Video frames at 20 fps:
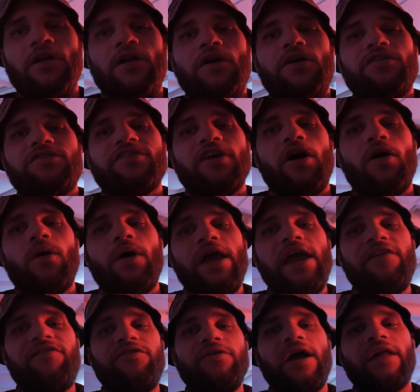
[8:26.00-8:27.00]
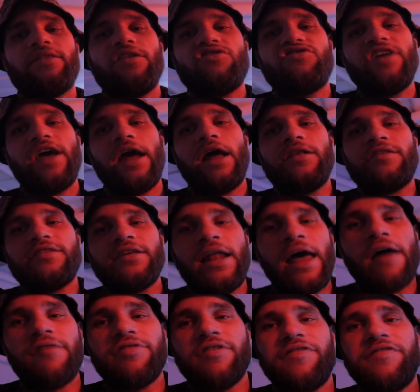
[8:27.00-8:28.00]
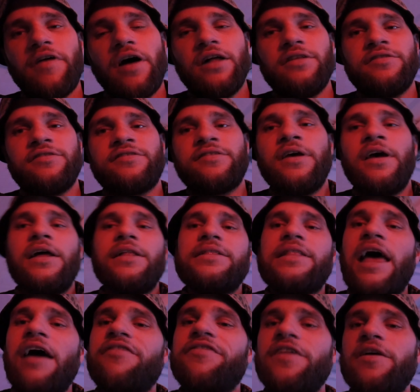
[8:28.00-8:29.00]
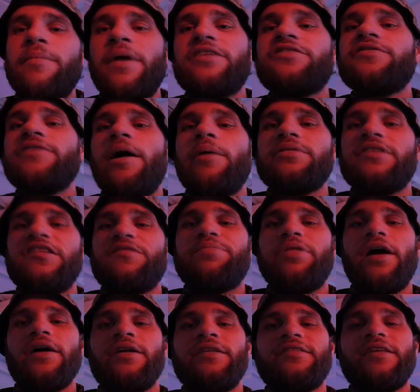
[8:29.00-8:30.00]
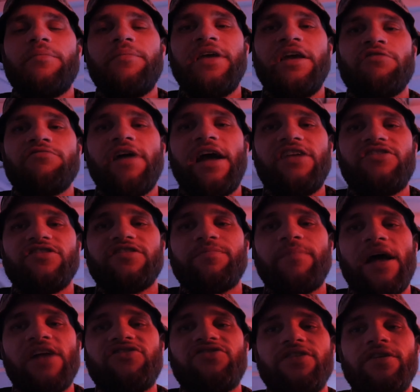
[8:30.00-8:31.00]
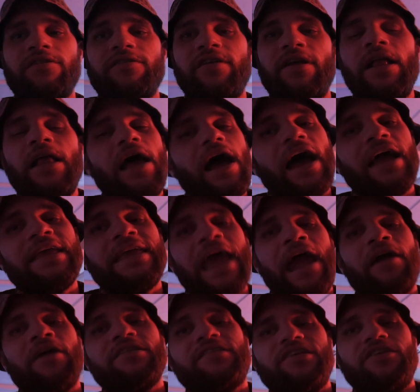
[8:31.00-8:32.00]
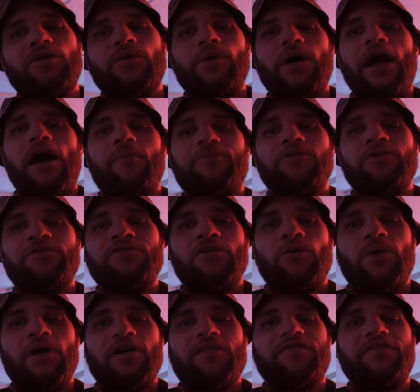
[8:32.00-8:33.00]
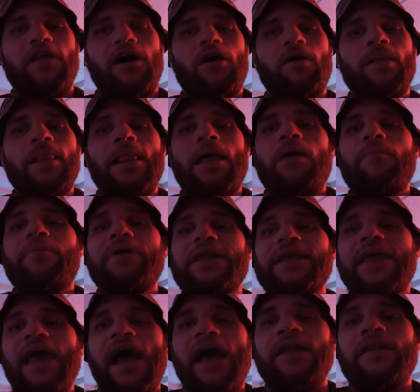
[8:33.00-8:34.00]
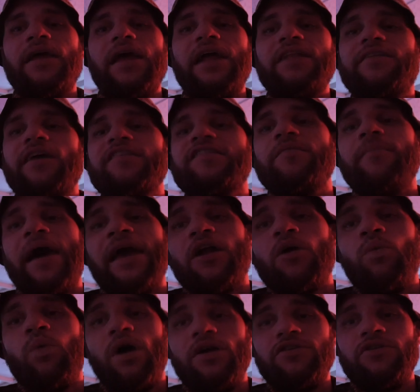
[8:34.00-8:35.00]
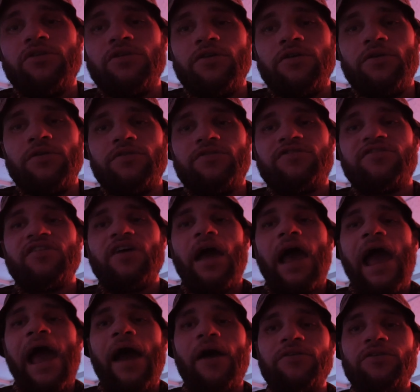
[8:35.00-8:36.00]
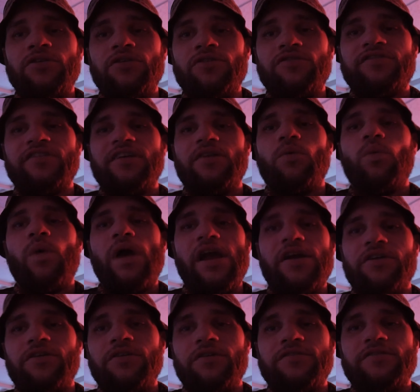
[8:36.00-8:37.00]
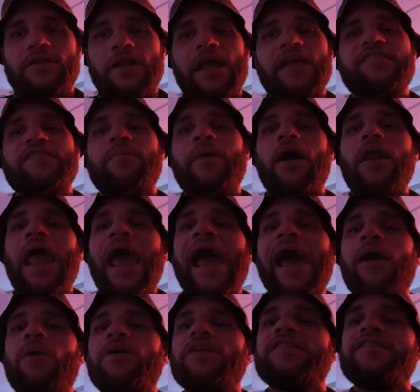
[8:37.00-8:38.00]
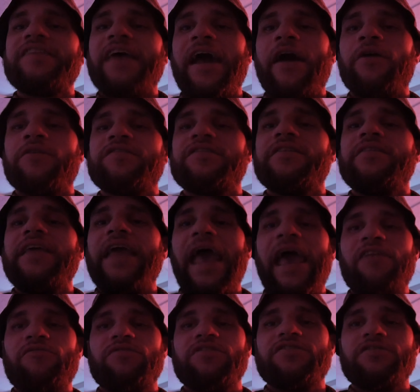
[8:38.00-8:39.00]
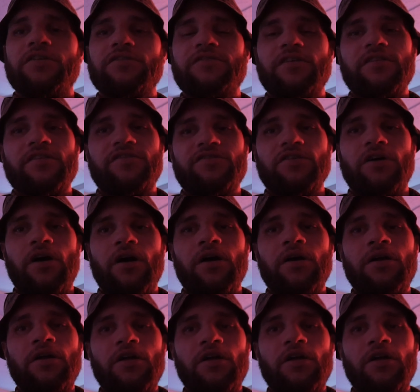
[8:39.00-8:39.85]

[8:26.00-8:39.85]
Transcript: So if you get the chance and have the funds, definitely mess around with these plugins that me and Ray just mentioned. I guarantee you it will help you in your workflow. But again, it doesn't matter what you use, how you use it, where you use it. It's about how it sounds in the end result of the song.